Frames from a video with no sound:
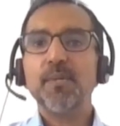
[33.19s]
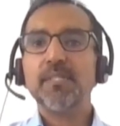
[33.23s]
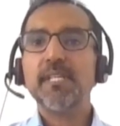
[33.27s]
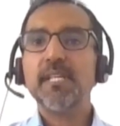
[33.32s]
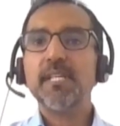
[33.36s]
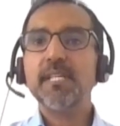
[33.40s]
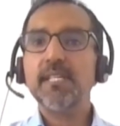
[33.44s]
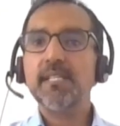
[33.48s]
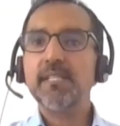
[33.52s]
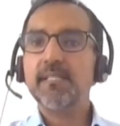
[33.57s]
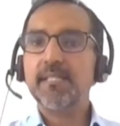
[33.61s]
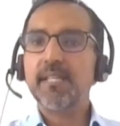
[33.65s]
It's
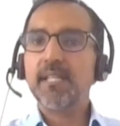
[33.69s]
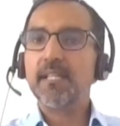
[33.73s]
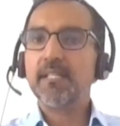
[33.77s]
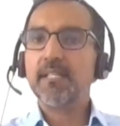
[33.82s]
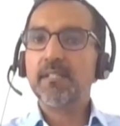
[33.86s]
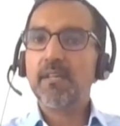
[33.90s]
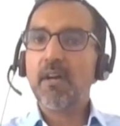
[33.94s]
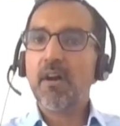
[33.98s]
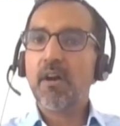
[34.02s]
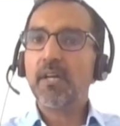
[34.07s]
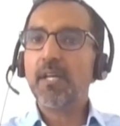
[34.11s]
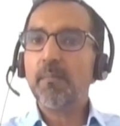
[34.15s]
easy to set a
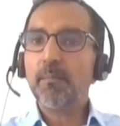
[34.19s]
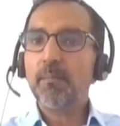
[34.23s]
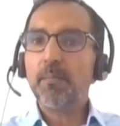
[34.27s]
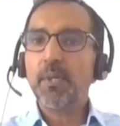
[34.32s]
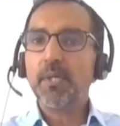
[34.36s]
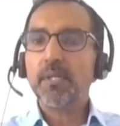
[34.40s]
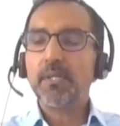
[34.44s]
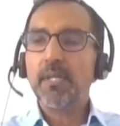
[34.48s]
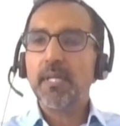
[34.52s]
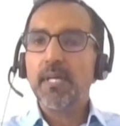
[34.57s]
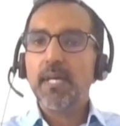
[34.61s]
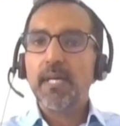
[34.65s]
target,
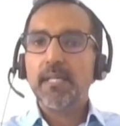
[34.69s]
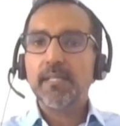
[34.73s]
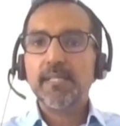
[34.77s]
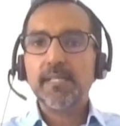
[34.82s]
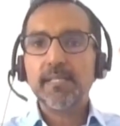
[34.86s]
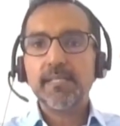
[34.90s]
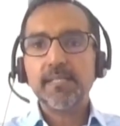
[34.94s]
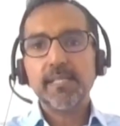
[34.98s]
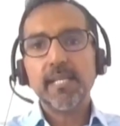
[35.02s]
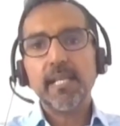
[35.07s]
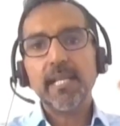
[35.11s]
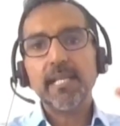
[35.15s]
but
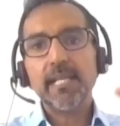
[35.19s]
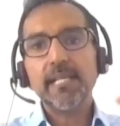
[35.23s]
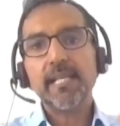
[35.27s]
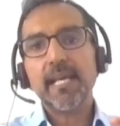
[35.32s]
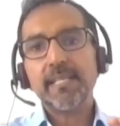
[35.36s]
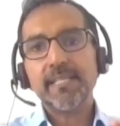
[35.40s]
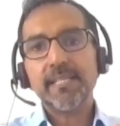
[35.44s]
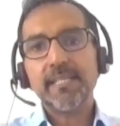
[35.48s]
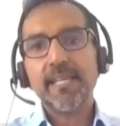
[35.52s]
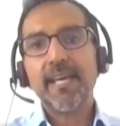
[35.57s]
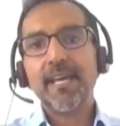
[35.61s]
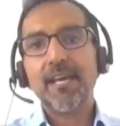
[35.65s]
distilling
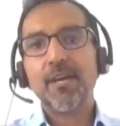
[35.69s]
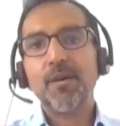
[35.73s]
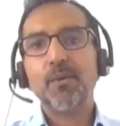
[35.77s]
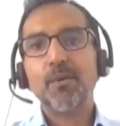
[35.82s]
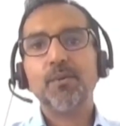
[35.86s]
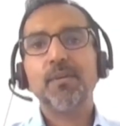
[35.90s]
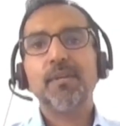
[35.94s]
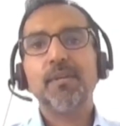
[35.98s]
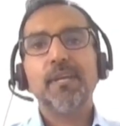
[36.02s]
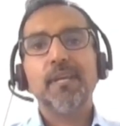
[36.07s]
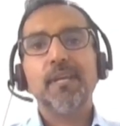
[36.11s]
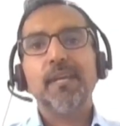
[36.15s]
that
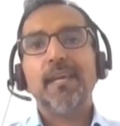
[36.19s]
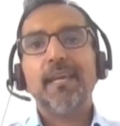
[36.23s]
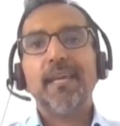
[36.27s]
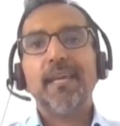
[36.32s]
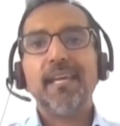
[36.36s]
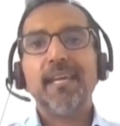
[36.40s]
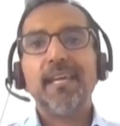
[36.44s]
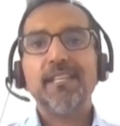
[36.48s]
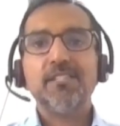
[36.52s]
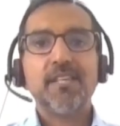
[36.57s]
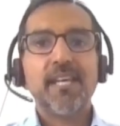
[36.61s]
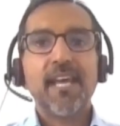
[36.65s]
down
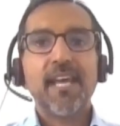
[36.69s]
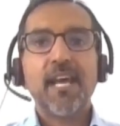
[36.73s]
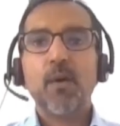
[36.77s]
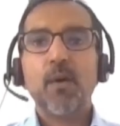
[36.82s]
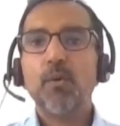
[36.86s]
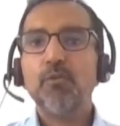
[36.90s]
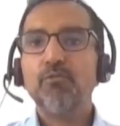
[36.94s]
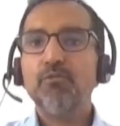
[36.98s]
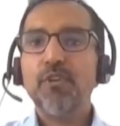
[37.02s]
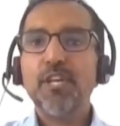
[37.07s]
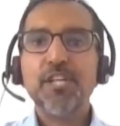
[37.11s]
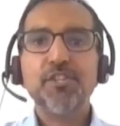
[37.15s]
into
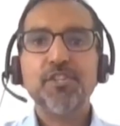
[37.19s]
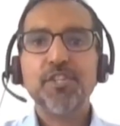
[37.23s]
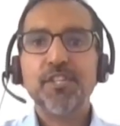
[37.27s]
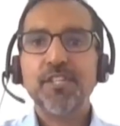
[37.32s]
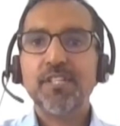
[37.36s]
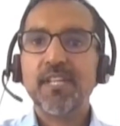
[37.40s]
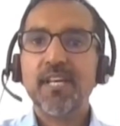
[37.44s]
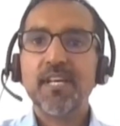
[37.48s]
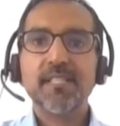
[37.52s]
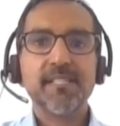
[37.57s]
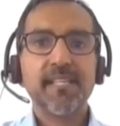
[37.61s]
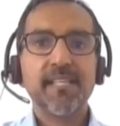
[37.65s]
how a
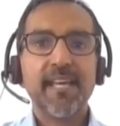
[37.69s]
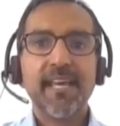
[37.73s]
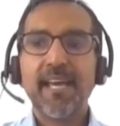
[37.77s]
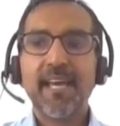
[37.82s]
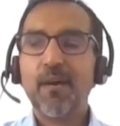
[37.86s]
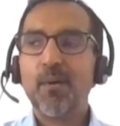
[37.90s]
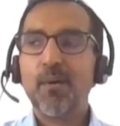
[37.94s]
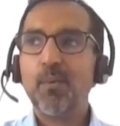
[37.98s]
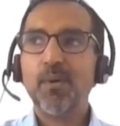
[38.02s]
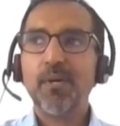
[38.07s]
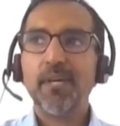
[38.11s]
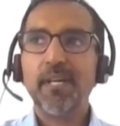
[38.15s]
region does it,
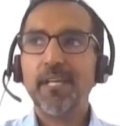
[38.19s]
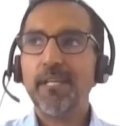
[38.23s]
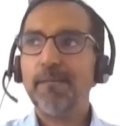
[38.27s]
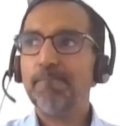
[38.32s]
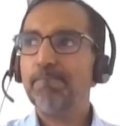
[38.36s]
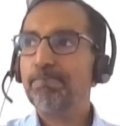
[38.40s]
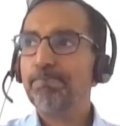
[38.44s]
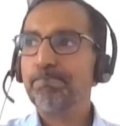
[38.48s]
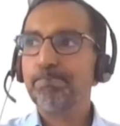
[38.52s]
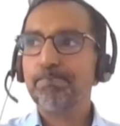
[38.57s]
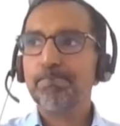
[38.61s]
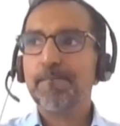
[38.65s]
how
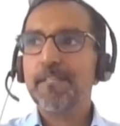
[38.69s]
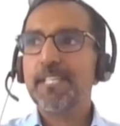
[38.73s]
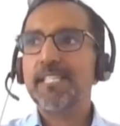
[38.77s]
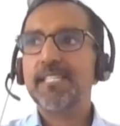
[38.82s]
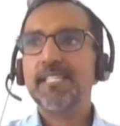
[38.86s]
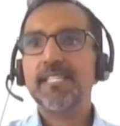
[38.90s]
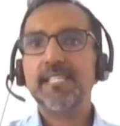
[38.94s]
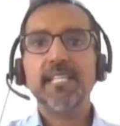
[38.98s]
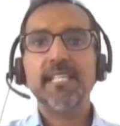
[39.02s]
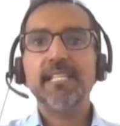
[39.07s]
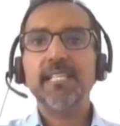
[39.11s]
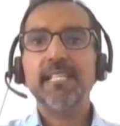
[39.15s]
a
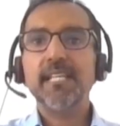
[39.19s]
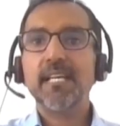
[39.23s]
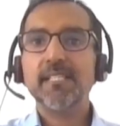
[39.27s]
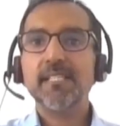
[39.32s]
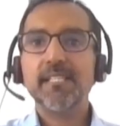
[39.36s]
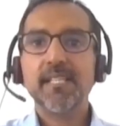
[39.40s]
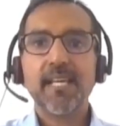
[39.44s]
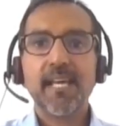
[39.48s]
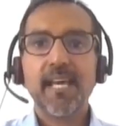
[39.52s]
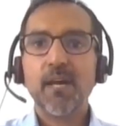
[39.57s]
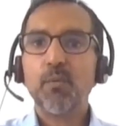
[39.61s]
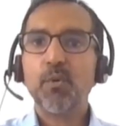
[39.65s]
city
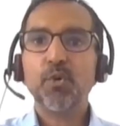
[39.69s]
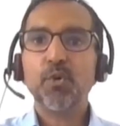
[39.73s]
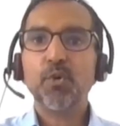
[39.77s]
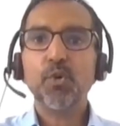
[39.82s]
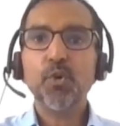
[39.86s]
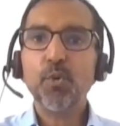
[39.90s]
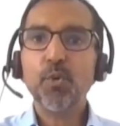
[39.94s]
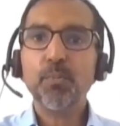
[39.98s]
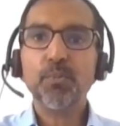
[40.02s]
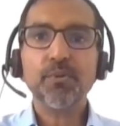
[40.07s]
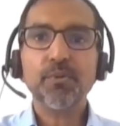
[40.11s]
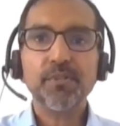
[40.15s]
does it, how a
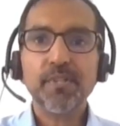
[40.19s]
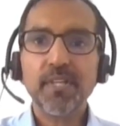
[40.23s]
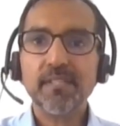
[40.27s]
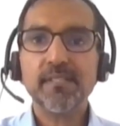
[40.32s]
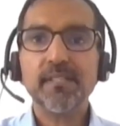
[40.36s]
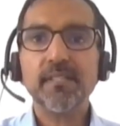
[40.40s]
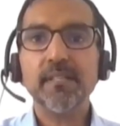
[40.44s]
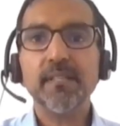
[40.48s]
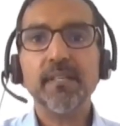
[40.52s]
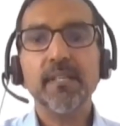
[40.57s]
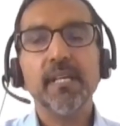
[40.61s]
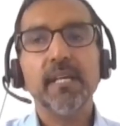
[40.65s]
corporate
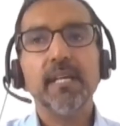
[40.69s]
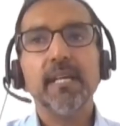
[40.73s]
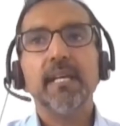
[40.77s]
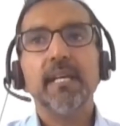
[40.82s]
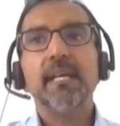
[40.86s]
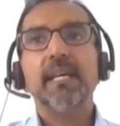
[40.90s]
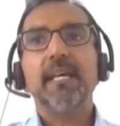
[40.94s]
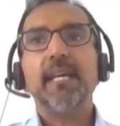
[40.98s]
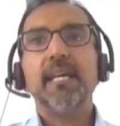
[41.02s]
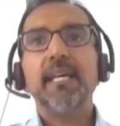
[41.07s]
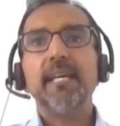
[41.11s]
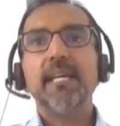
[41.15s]
does it,
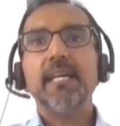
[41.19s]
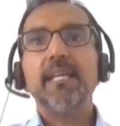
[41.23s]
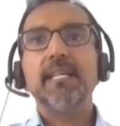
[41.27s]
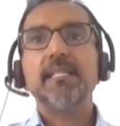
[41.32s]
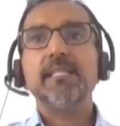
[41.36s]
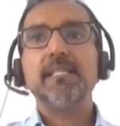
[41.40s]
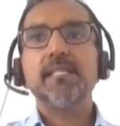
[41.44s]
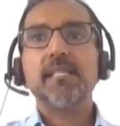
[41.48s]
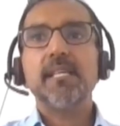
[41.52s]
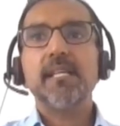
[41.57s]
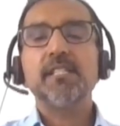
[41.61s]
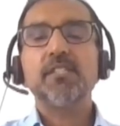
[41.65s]

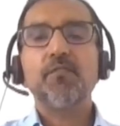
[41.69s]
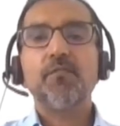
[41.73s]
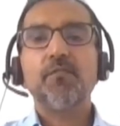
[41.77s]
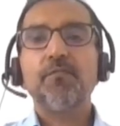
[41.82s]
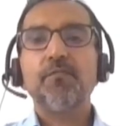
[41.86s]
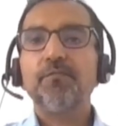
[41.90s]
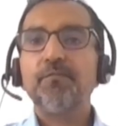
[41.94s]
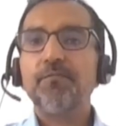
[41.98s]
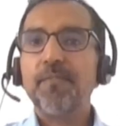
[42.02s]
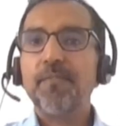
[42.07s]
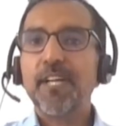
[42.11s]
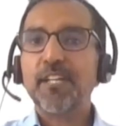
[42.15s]
is
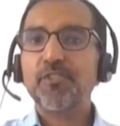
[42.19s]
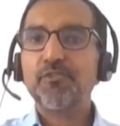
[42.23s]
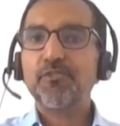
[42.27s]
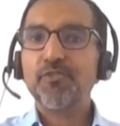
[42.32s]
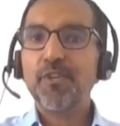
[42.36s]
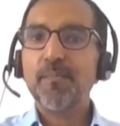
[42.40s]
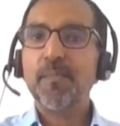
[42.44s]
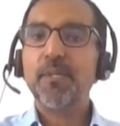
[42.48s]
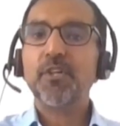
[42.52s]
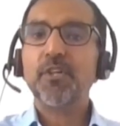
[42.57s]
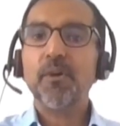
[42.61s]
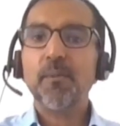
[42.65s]

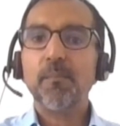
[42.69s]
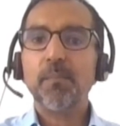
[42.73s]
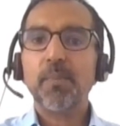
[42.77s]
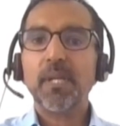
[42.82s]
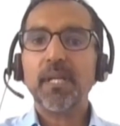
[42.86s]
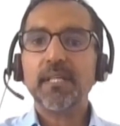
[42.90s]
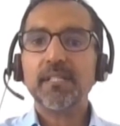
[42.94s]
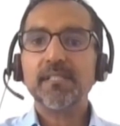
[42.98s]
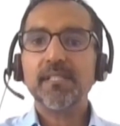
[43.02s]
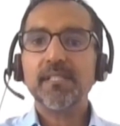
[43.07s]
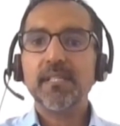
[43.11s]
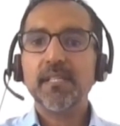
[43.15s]
extremely
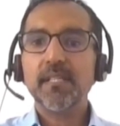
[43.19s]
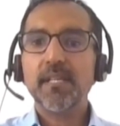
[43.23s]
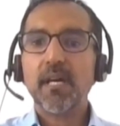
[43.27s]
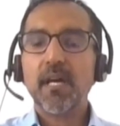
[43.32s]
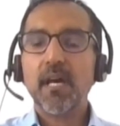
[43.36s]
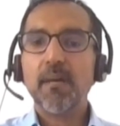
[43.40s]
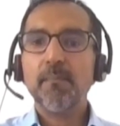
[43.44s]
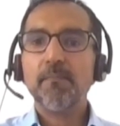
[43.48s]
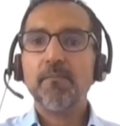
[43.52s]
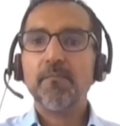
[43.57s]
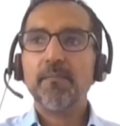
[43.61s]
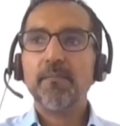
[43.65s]
complex. And
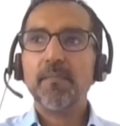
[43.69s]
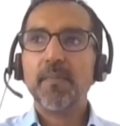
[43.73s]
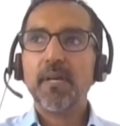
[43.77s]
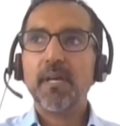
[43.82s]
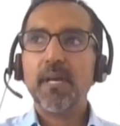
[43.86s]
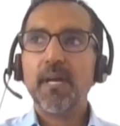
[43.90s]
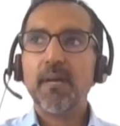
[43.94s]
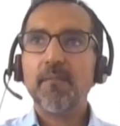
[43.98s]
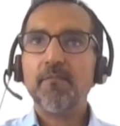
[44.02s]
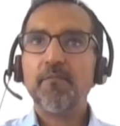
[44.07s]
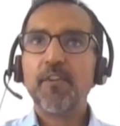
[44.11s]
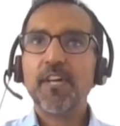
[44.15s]
I'm
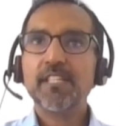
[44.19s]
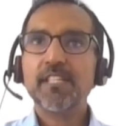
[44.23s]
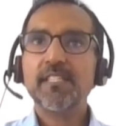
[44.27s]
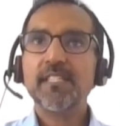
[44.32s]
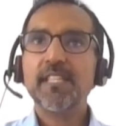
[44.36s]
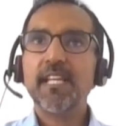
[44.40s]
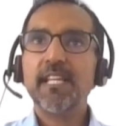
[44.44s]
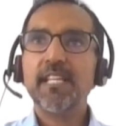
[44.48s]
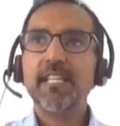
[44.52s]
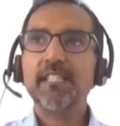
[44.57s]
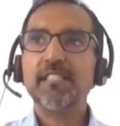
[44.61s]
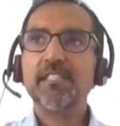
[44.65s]

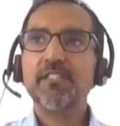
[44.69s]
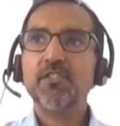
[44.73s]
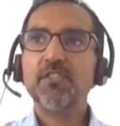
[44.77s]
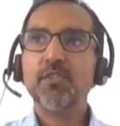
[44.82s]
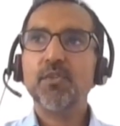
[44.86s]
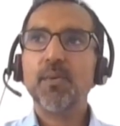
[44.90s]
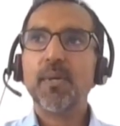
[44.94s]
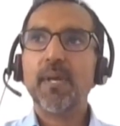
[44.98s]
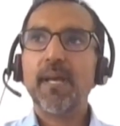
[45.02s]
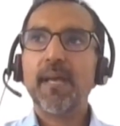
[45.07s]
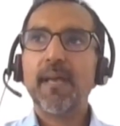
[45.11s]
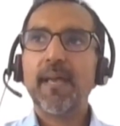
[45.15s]
fascinated as
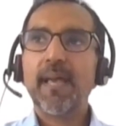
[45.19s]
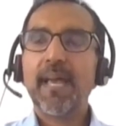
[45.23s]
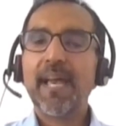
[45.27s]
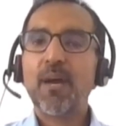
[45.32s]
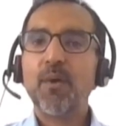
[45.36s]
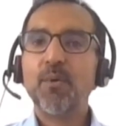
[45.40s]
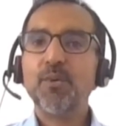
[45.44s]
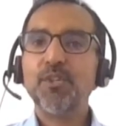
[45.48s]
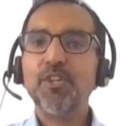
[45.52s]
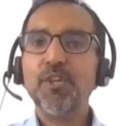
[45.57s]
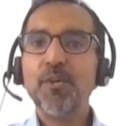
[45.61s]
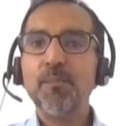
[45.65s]
to
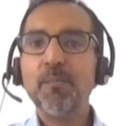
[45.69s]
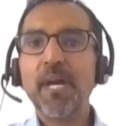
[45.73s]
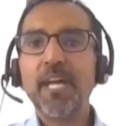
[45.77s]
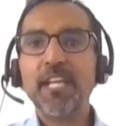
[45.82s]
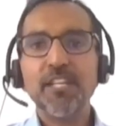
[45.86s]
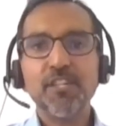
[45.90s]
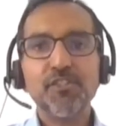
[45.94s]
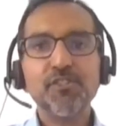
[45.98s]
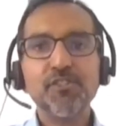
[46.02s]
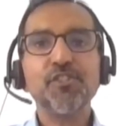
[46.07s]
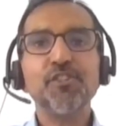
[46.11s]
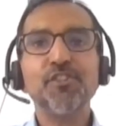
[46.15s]
how you
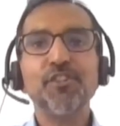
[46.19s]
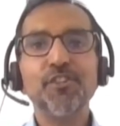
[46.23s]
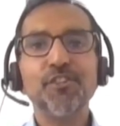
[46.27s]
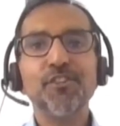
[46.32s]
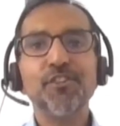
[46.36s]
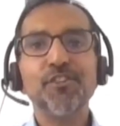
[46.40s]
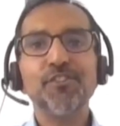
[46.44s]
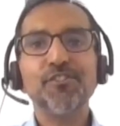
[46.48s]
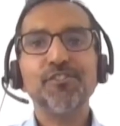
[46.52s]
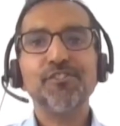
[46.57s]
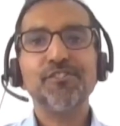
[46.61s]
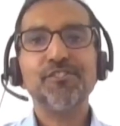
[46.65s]
manage
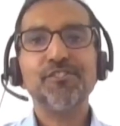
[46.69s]
to